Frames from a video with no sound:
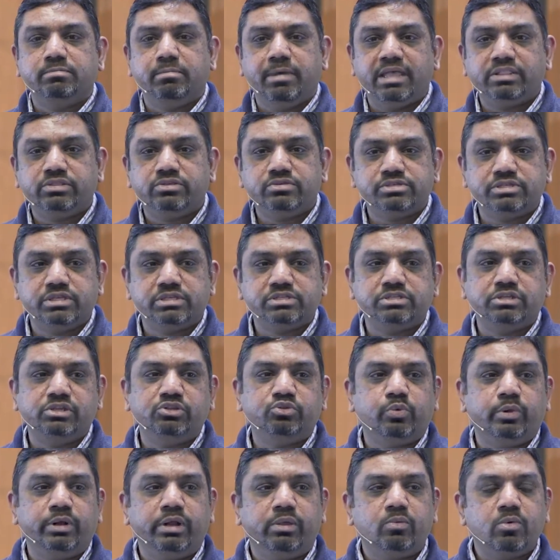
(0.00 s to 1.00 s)
in Matthew 16
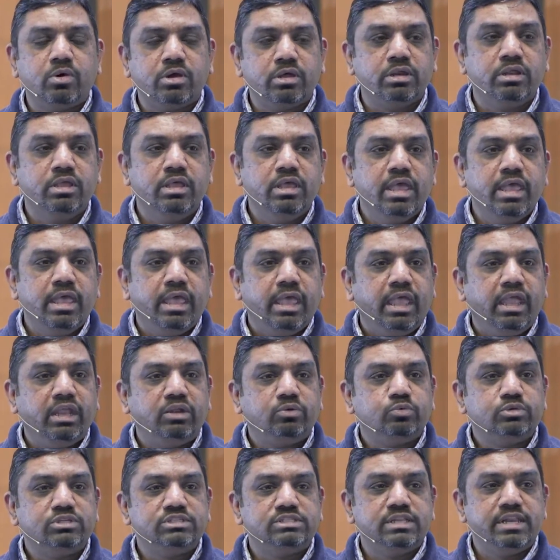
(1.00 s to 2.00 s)
21,
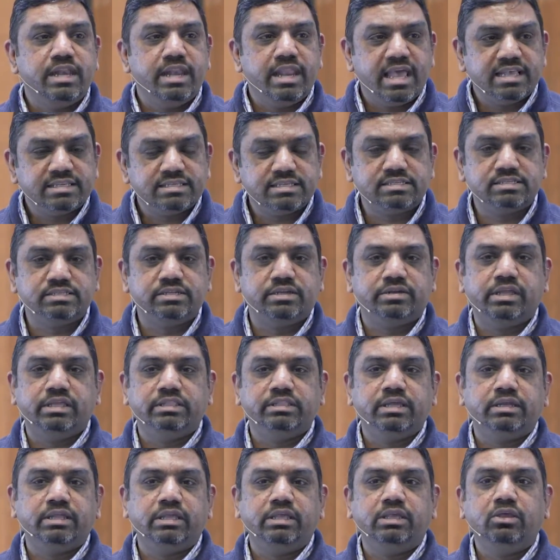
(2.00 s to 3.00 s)
it was necessary
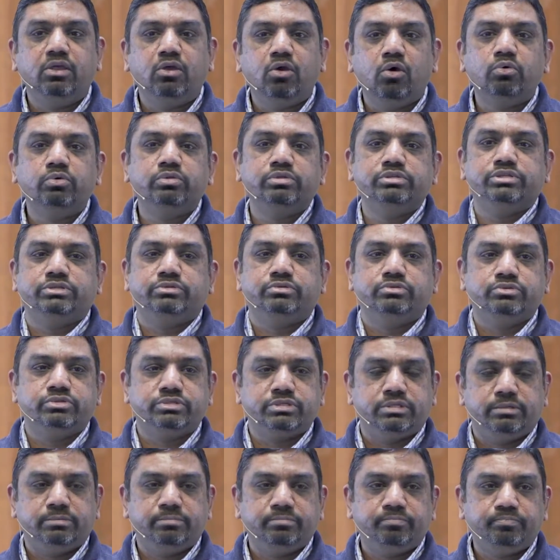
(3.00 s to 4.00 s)
that he go to
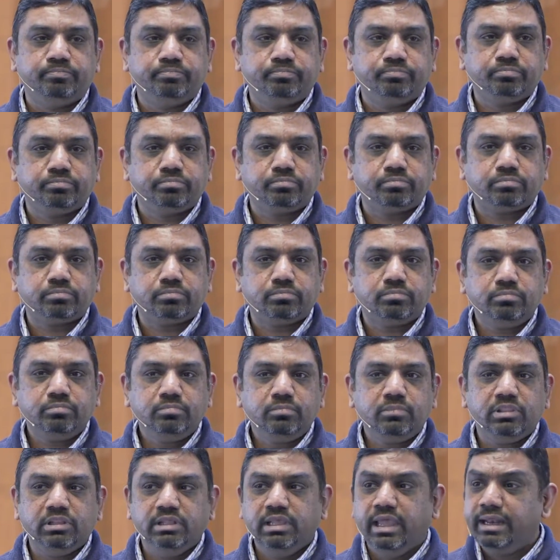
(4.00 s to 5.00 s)
Jerusalem.
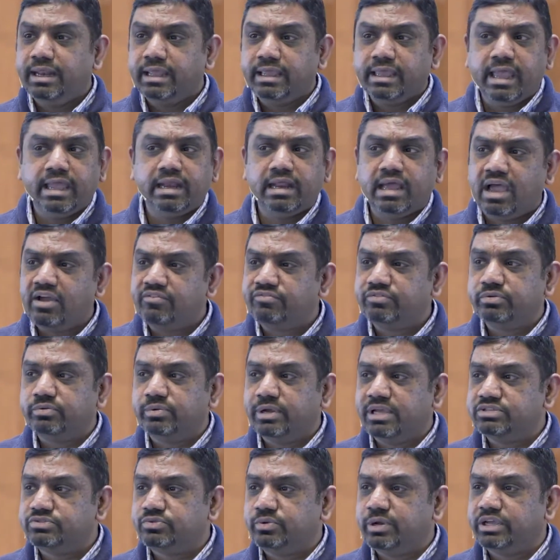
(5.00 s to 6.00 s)
And again, after
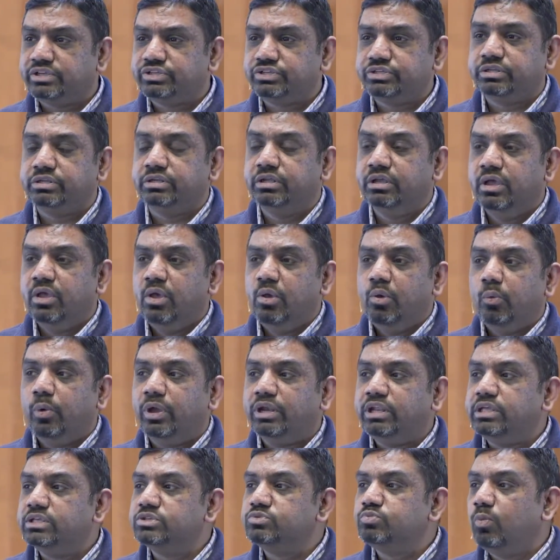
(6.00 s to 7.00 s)
resurrection,
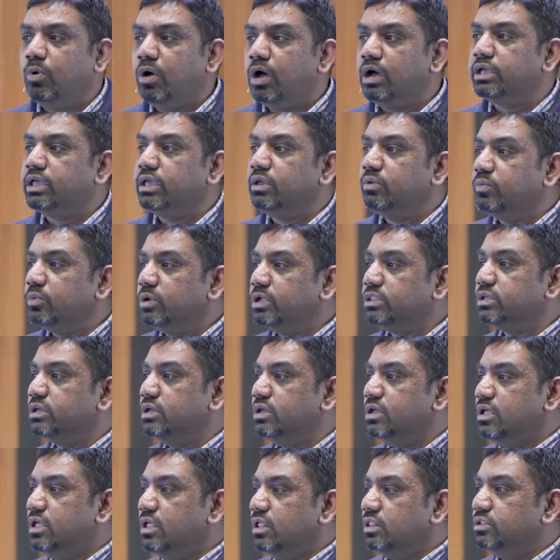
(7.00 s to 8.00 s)
when he's walking with
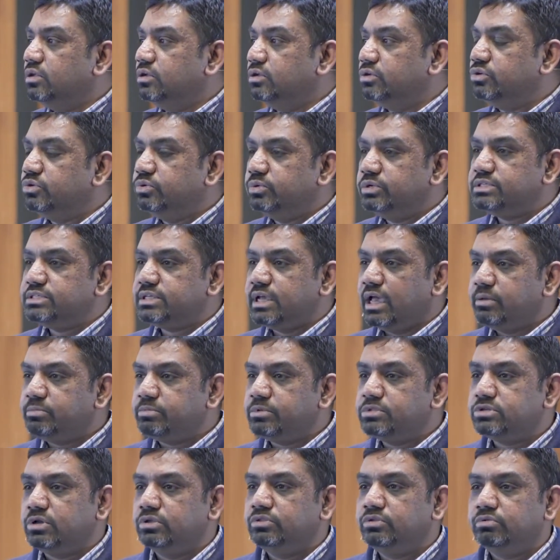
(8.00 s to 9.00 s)
the two
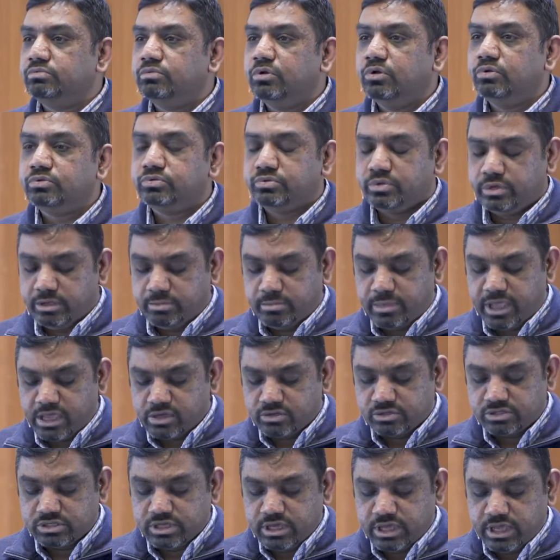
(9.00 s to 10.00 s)
disciples on the road to
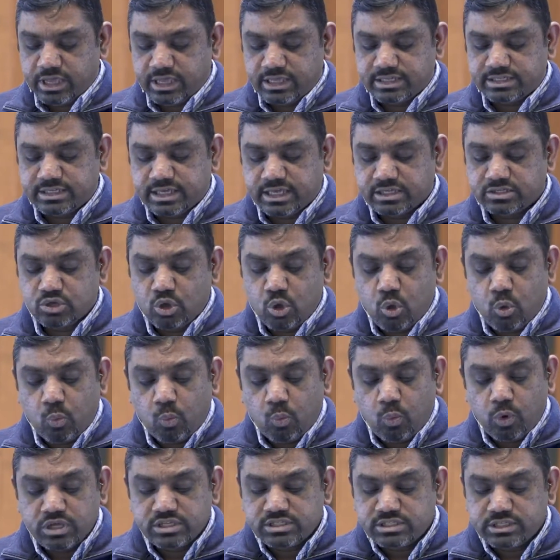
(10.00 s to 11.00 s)
Emmaus, he says,
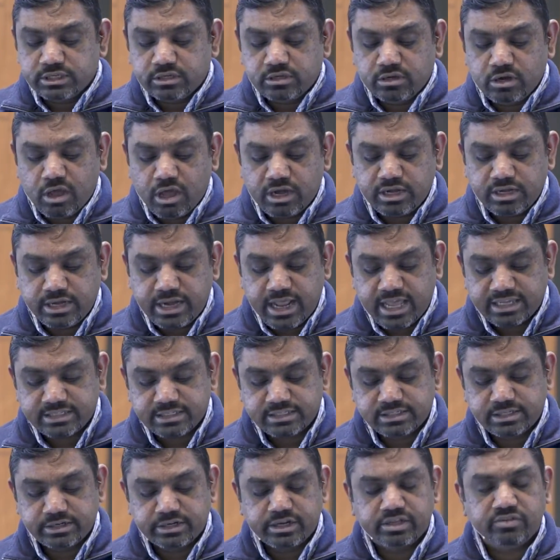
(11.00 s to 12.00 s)
Was it not
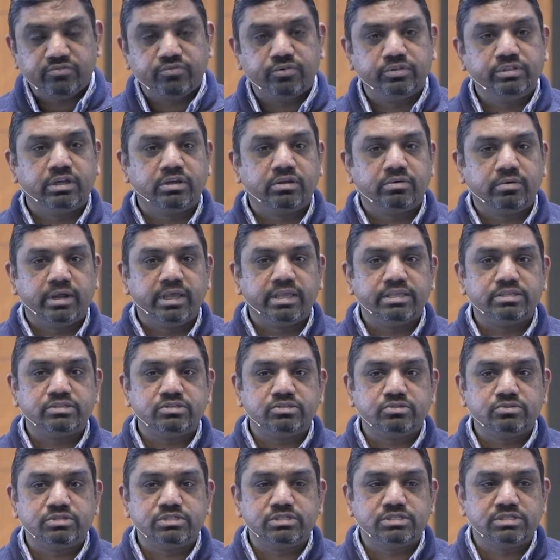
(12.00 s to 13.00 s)
necessary for the
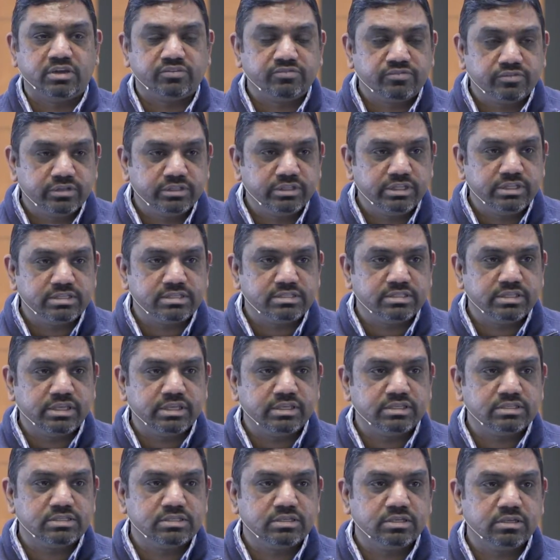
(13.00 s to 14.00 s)
Christ to suffer these
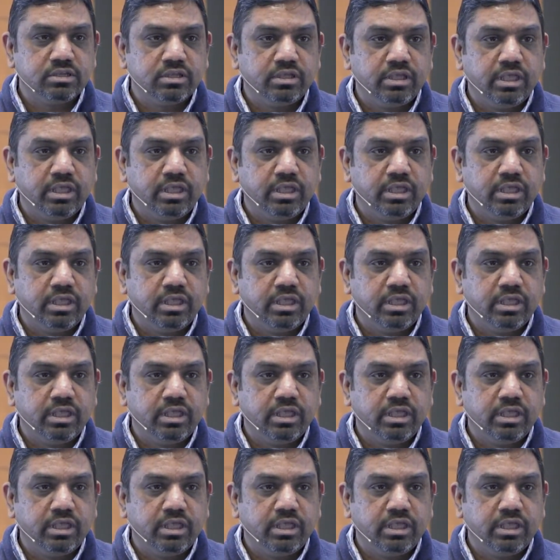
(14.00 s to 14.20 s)
things?